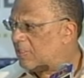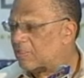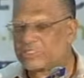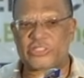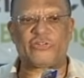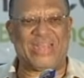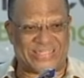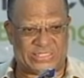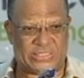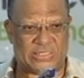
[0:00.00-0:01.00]

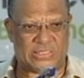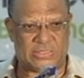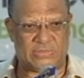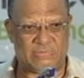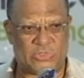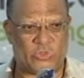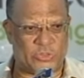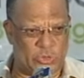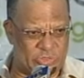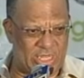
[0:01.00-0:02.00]
stress, could
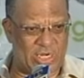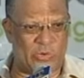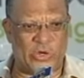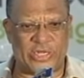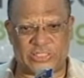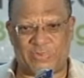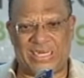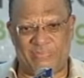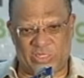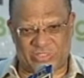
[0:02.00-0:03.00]
use other words, but
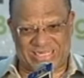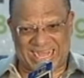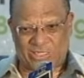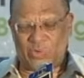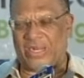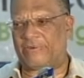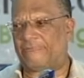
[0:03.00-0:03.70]
let me use that one,